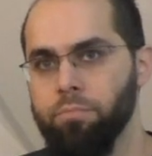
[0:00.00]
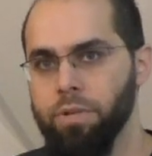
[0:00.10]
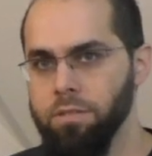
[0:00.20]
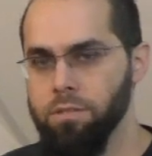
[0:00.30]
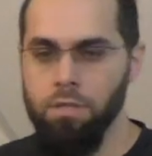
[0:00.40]

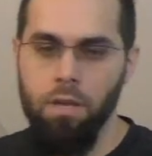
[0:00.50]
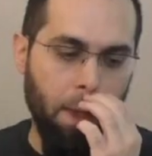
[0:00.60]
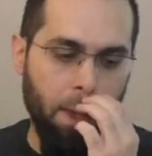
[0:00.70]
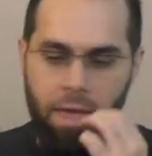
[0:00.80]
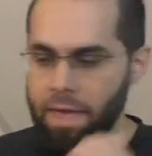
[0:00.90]
prints
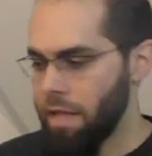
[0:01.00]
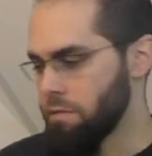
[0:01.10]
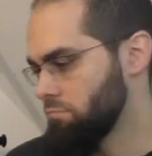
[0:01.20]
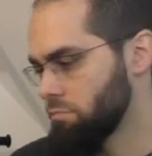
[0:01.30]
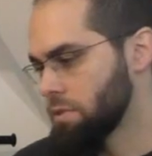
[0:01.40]

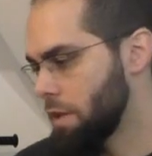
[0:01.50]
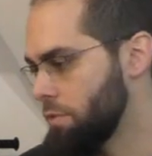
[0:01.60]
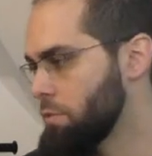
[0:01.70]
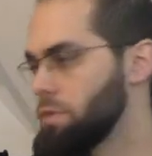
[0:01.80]
and a few